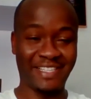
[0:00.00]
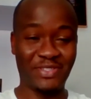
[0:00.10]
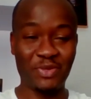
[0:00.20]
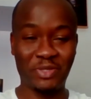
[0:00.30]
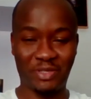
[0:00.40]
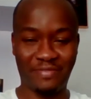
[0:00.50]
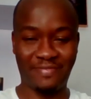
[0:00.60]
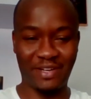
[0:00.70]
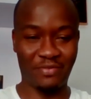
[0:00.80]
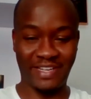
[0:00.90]
and social
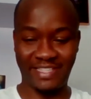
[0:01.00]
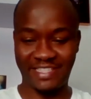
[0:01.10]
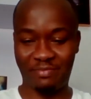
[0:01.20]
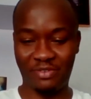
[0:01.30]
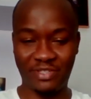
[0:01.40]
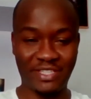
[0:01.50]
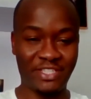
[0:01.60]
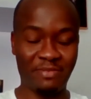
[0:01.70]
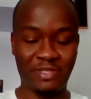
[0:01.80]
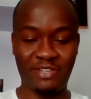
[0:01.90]
fi of late. I've been
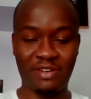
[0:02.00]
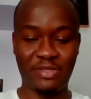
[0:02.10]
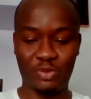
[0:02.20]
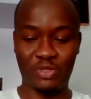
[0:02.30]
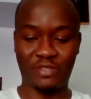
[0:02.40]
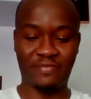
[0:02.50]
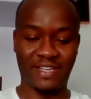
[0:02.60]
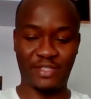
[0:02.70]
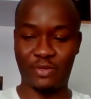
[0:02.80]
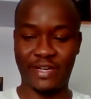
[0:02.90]
researching a bit around social
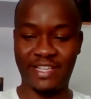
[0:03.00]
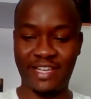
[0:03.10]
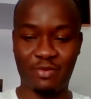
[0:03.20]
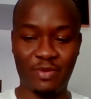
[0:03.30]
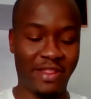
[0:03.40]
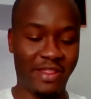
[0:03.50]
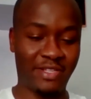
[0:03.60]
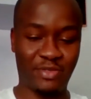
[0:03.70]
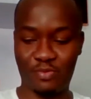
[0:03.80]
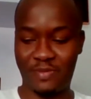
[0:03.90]
fi, so I think I'll add
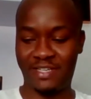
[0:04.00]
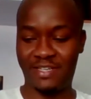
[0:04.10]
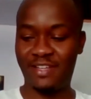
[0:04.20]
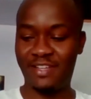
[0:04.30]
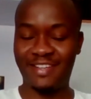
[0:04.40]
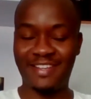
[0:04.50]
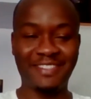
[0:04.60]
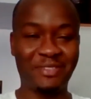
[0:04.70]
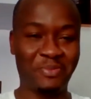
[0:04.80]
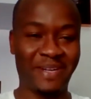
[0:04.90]
that
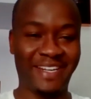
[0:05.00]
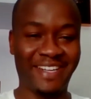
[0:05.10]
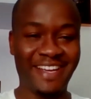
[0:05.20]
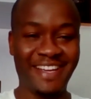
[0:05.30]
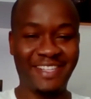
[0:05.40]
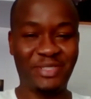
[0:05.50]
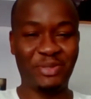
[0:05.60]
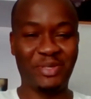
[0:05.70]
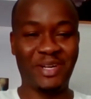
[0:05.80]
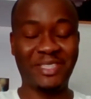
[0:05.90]
to my
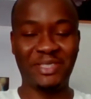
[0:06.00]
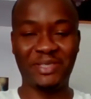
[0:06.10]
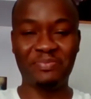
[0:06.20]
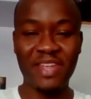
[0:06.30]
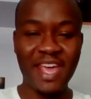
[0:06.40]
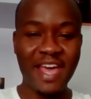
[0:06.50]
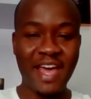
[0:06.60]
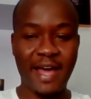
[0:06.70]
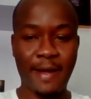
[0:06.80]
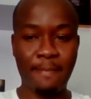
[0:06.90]
introduction.
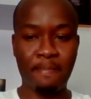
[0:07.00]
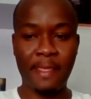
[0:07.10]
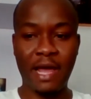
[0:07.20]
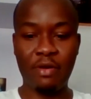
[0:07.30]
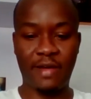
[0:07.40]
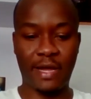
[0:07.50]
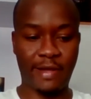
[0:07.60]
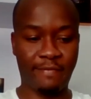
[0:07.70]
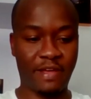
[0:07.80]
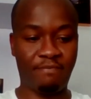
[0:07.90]

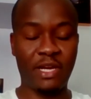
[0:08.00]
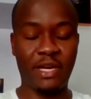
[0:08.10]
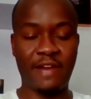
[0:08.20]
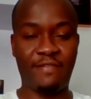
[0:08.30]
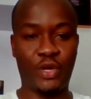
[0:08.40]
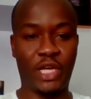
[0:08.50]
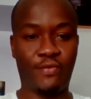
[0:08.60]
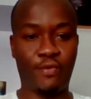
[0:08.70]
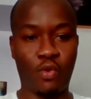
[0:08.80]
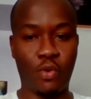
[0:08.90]
However, I've been an advocate
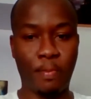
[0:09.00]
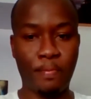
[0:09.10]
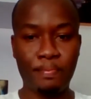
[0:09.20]
for